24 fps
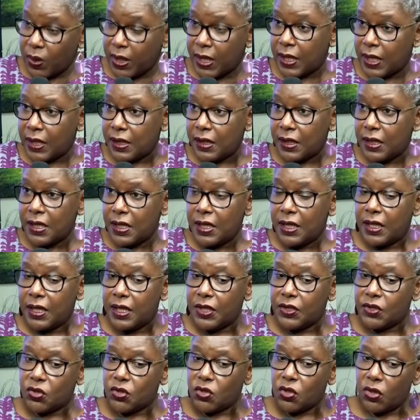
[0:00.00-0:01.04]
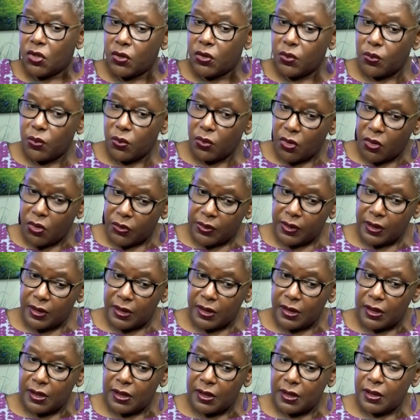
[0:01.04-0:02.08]
well is done on
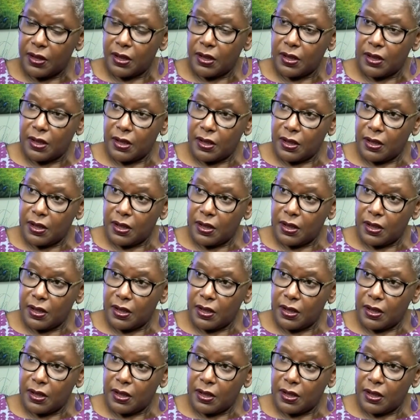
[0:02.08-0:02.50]
the